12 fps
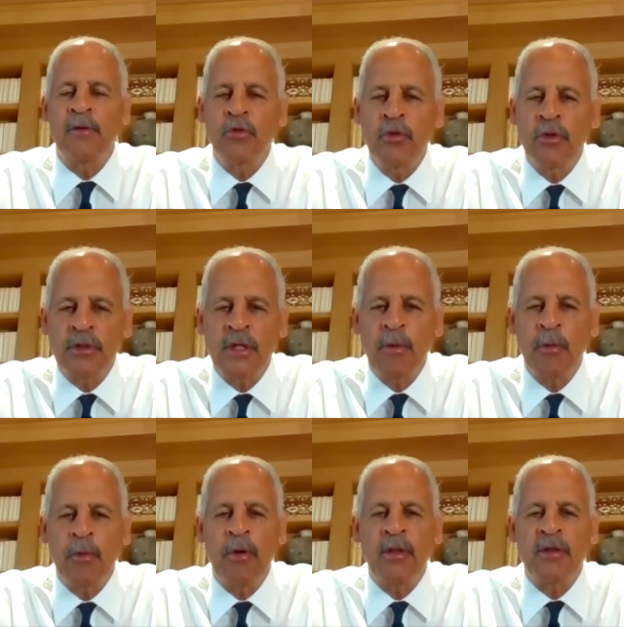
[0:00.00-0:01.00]
I had 2
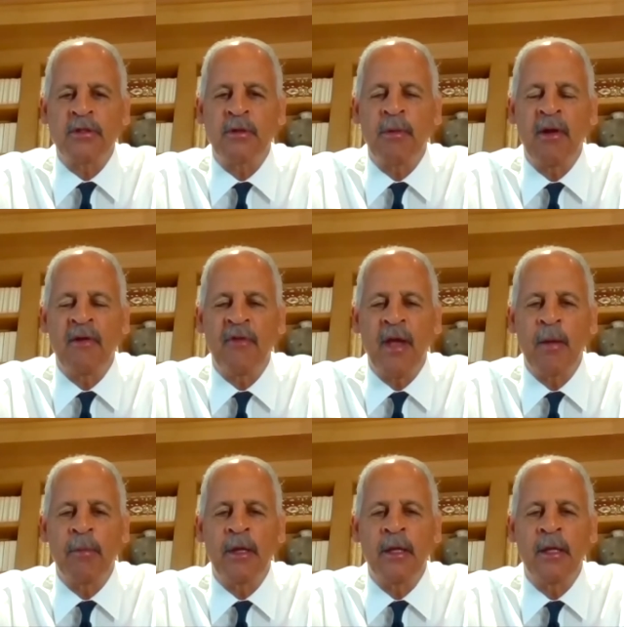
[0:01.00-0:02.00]
disabled brothers in my
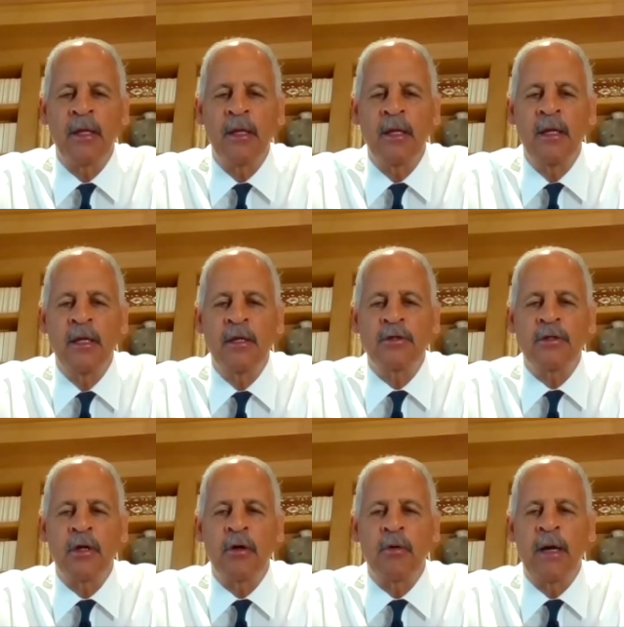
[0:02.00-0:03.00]
family.
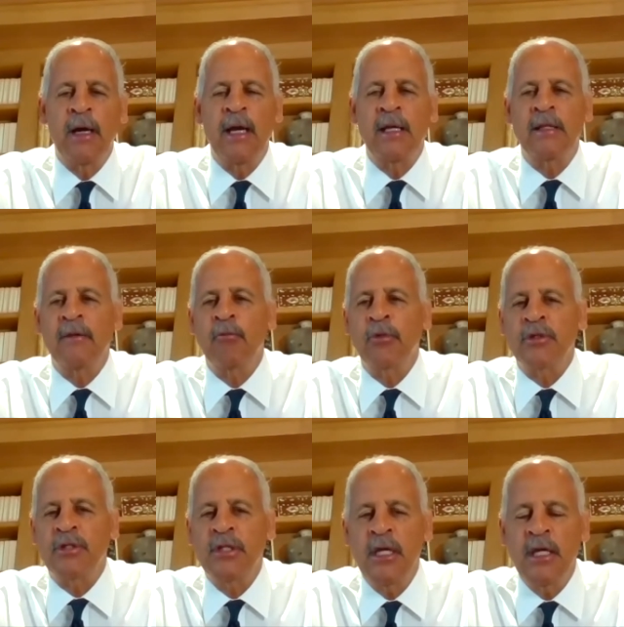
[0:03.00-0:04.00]
So
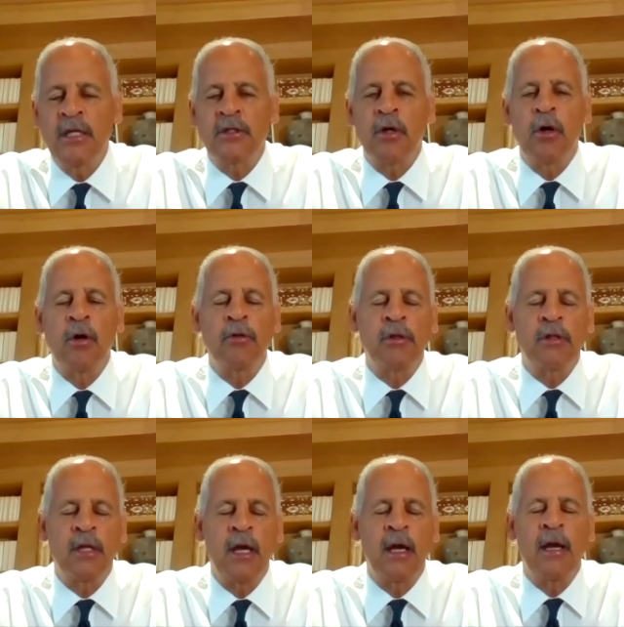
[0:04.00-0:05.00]
was teased all
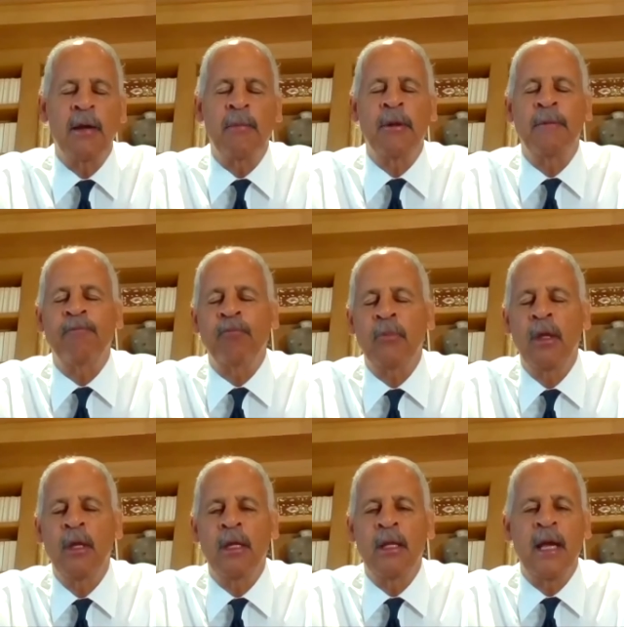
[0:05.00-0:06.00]
the time, and
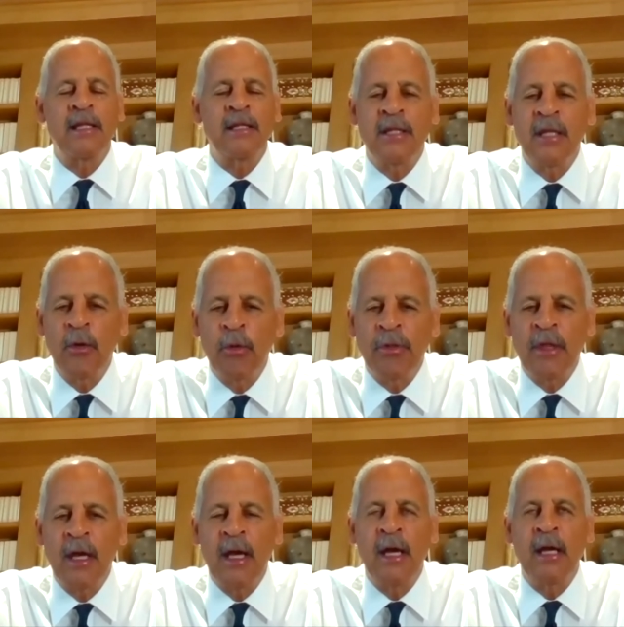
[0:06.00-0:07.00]
I had to deal with
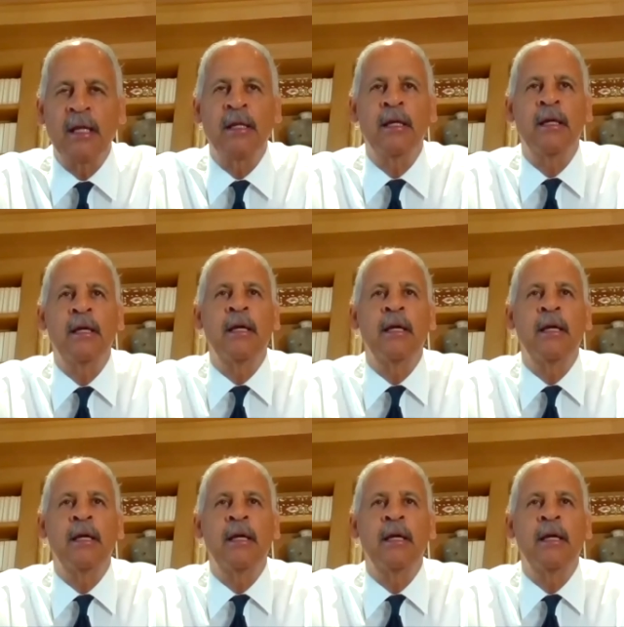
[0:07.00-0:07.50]
that.